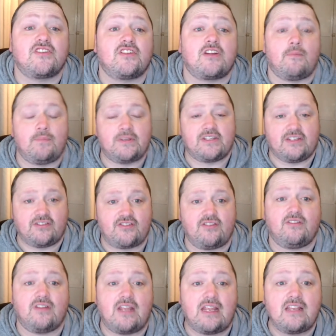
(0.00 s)

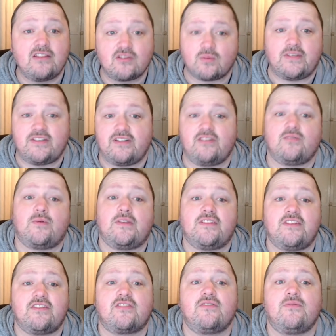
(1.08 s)
competition in twenty
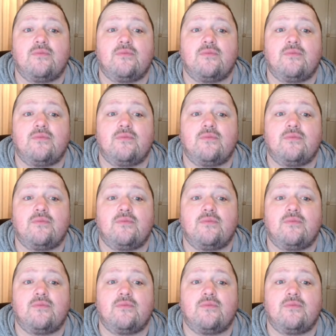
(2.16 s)
twenty-two.